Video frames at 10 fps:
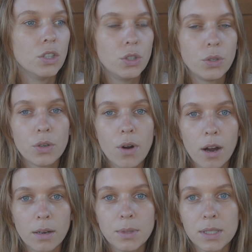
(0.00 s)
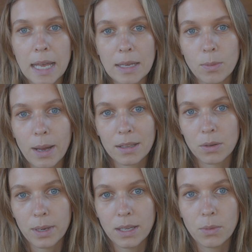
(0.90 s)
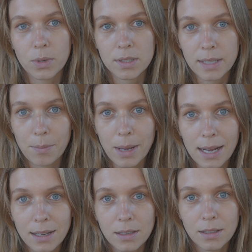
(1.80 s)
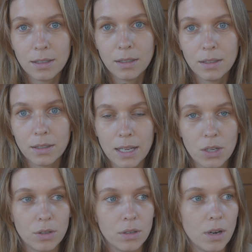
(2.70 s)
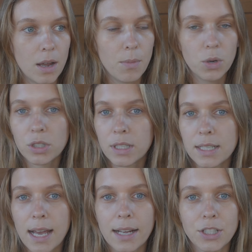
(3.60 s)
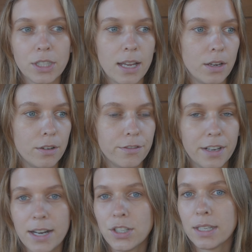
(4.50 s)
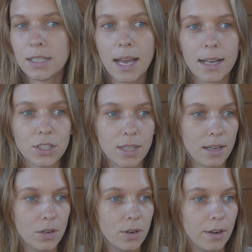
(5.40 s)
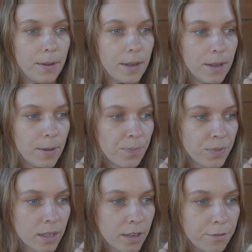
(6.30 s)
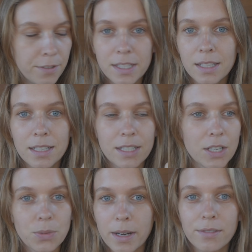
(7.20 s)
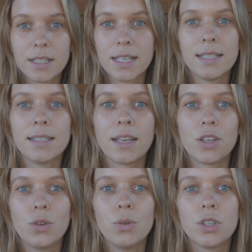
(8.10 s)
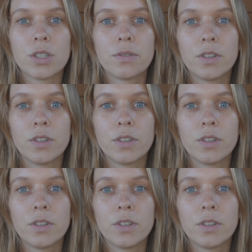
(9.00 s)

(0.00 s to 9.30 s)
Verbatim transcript: do you harm to set you back the way you were set back. That you're emotionally attached, that you're financially attached, that you're physically attached, whatever it is, that you just